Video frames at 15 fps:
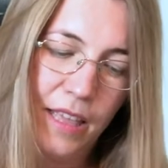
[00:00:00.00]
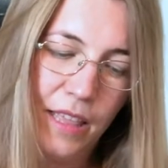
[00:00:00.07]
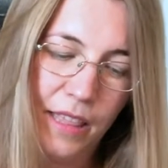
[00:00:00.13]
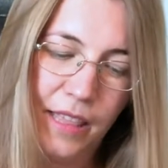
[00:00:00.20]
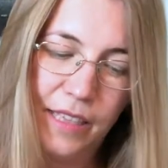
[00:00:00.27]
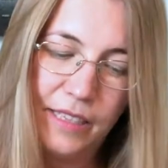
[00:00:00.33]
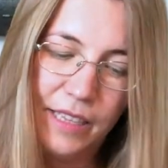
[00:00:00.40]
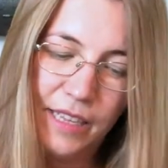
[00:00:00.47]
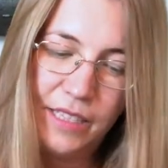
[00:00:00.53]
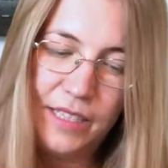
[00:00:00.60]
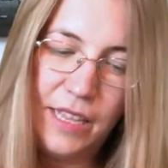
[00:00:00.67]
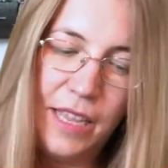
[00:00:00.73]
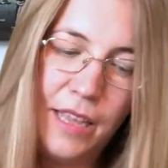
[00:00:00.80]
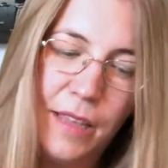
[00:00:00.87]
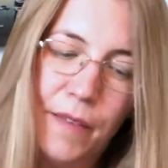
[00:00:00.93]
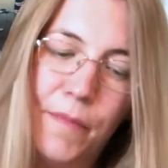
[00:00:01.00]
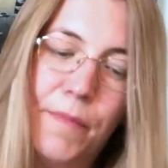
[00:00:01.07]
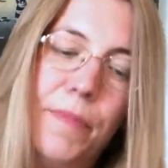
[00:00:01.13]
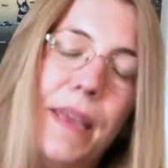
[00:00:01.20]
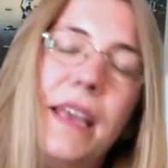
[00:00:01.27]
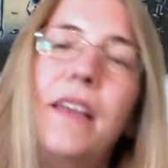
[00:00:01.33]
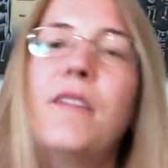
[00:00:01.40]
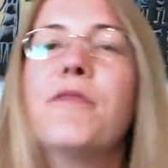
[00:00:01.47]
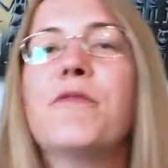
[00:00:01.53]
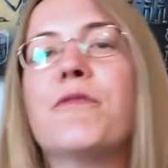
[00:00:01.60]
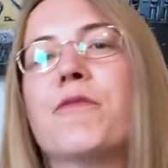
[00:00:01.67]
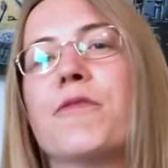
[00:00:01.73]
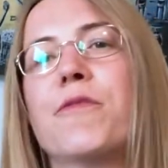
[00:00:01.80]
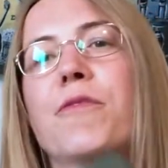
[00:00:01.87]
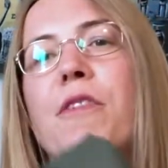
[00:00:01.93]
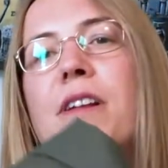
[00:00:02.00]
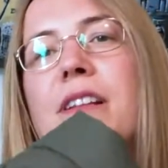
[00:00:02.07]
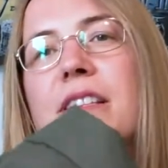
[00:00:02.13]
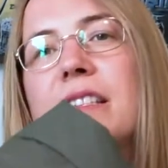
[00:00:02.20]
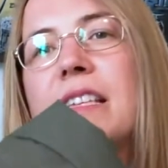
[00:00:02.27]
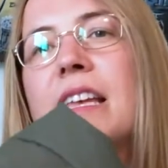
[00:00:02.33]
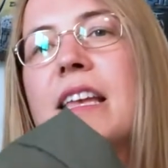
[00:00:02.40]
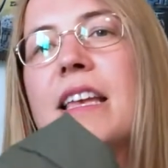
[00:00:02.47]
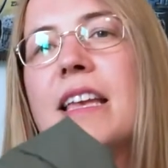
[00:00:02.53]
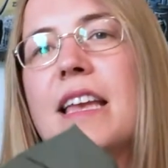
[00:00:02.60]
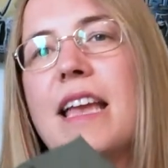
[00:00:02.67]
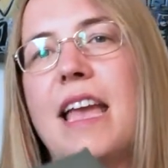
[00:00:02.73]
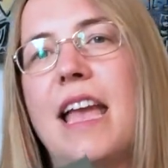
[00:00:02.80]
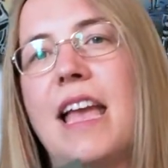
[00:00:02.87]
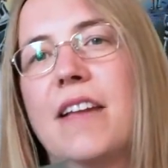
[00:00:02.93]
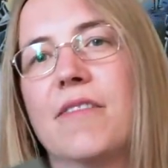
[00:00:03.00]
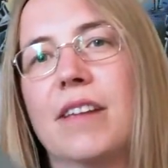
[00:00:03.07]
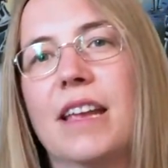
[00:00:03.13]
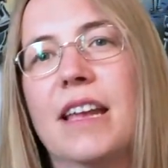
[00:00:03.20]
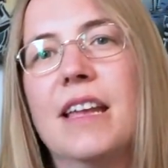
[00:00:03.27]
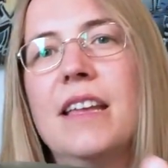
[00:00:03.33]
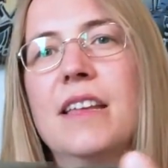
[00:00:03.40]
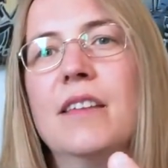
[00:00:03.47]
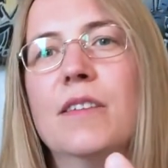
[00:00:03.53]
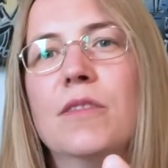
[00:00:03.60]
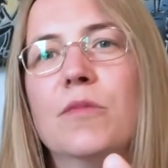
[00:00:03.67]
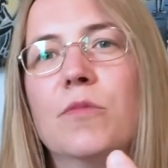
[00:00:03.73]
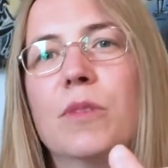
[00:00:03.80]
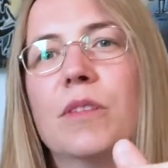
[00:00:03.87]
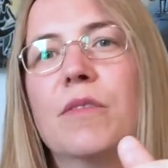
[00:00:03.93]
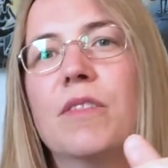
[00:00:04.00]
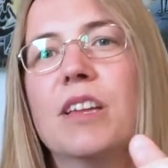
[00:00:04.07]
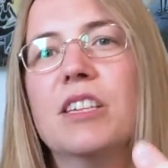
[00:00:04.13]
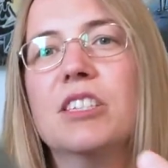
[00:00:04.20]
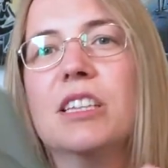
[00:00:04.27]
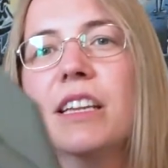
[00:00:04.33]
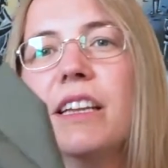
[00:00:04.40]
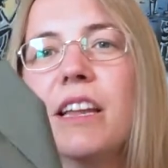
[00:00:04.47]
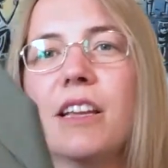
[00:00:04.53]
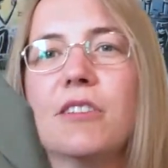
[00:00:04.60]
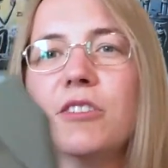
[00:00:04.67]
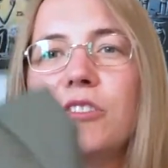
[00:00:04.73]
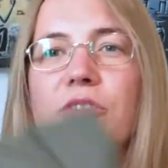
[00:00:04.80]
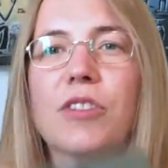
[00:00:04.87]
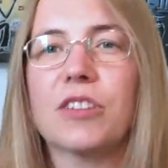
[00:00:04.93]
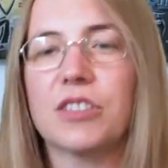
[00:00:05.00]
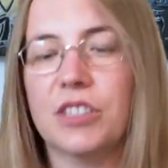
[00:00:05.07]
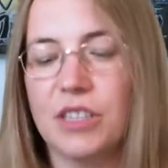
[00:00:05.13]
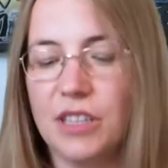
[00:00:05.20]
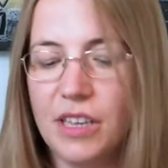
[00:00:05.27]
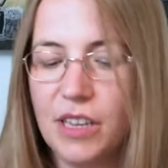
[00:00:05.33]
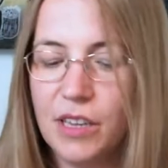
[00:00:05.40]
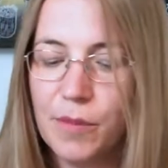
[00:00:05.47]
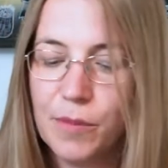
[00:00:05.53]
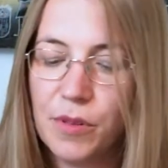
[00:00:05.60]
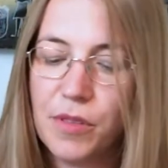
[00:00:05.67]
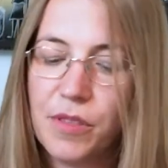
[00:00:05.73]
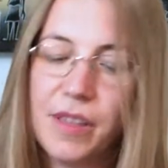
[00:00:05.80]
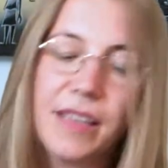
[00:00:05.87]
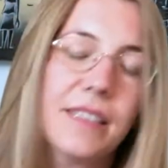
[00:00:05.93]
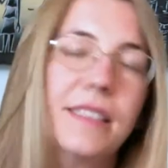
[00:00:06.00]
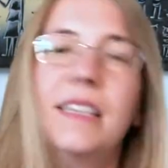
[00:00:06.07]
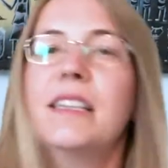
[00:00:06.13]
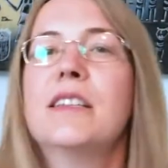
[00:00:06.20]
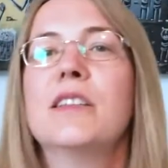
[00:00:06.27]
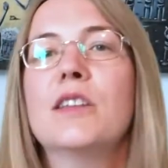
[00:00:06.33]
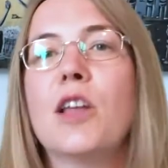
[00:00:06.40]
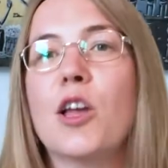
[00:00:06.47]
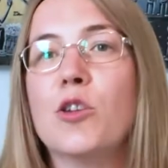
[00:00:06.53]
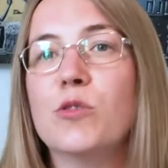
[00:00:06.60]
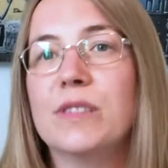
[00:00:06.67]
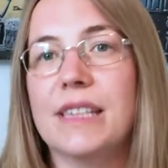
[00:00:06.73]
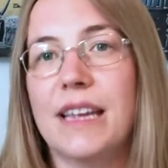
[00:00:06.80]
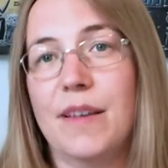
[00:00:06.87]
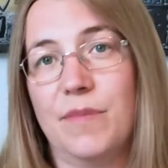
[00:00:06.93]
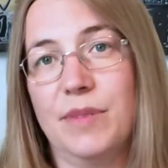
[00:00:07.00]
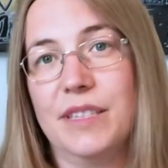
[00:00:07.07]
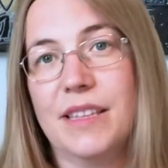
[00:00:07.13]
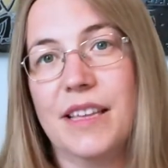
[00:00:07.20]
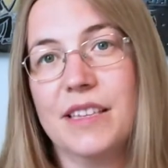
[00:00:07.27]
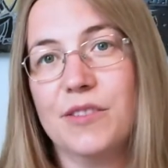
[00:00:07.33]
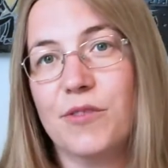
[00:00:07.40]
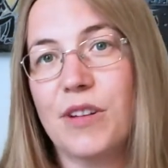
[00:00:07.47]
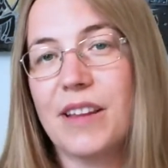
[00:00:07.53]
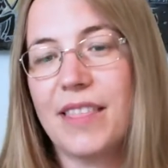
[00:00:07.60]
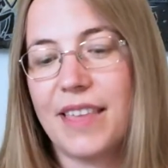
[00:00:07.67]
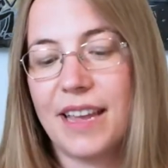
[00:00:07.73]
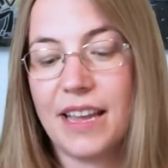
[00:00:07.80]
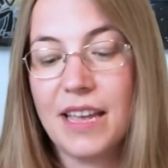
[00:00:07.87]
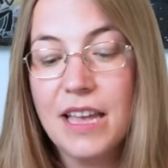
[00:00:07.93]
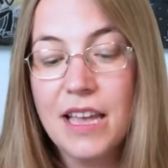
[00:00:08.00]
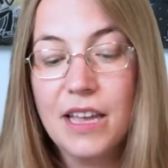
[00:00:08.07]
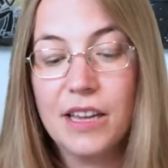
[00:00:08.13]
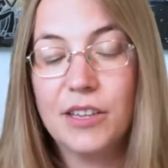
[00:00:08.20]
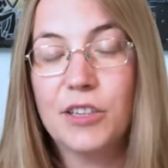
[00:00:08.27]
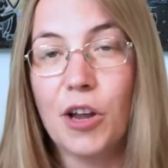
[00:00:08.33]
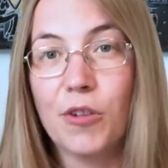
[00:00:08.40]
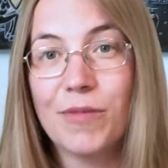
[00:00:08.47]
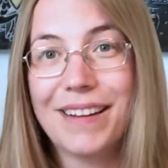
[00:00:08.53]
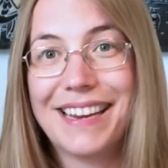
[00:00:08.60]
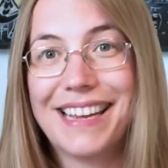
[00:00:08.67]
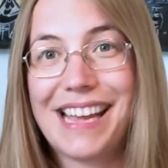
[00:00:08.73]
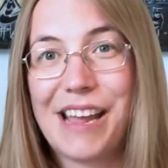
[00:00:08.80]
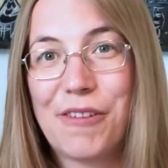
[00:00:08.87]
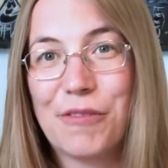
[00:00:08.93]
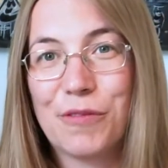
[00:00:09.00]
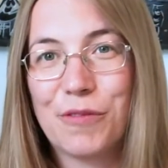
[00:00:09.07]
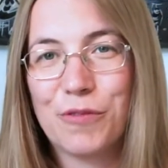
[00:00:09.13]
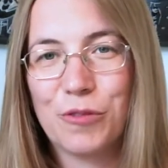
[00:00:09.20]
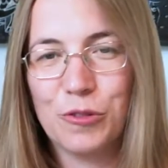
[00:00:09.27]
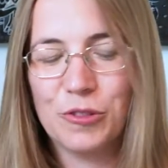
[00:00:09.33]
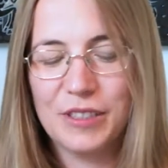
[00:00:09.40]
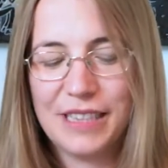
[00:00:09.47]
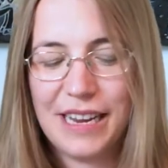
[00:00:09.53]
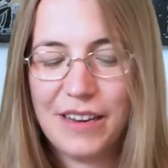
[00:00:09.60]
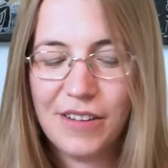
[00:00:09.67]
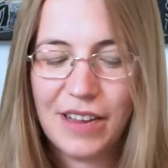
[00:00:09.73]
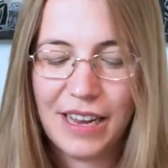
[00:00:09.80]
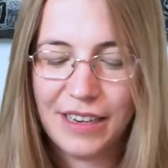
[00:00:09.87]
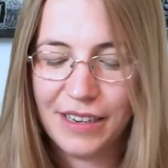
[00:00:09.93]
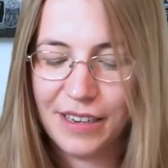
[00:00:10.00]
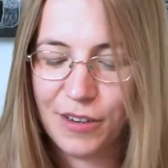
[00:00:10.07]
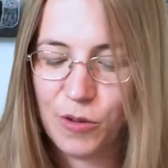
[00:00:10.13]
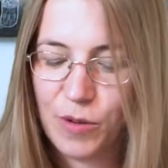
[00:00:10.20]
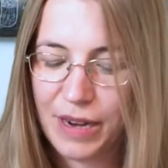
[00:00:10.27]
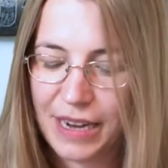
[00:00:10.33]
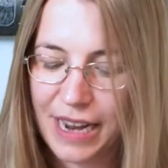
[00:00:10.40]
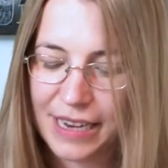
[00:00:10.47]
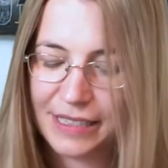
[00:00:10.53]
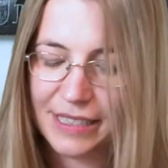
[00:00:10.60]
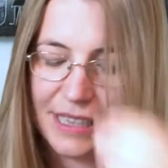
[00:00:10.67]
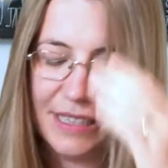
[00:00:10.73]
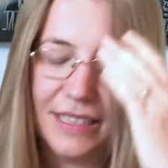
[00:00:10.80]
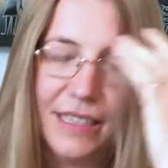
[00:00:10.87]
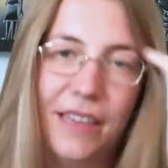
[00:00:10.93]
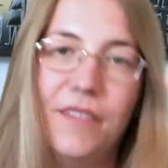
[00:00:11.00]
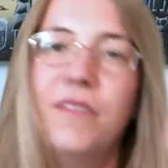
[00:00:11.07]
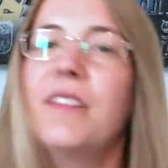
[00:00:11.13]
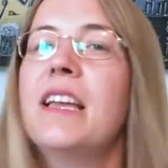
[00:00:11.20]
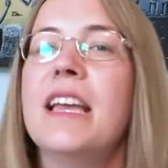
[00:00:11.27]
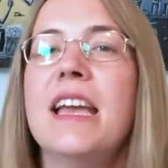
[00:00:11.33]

There's this big front area with virtually no structure that you can put things in, no zips. So that's for anything you don't really care if it falls out, and quick access stuff.